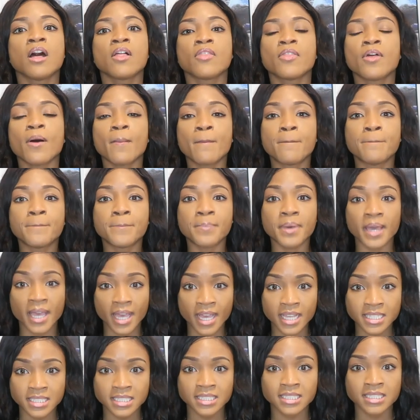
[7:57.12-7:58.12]
the
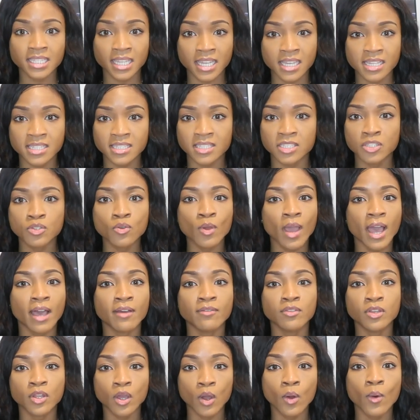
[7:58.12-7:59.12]
best scents. You
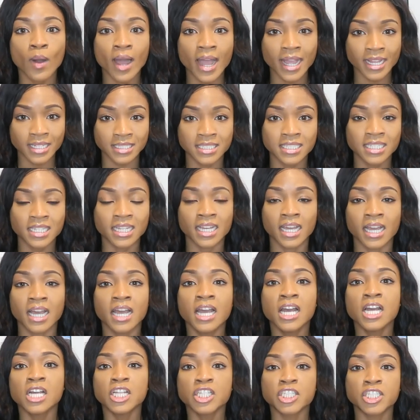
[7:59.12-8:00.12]
have no idea.
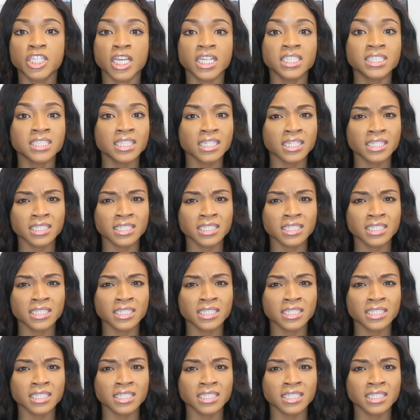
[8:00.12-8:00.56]
Just the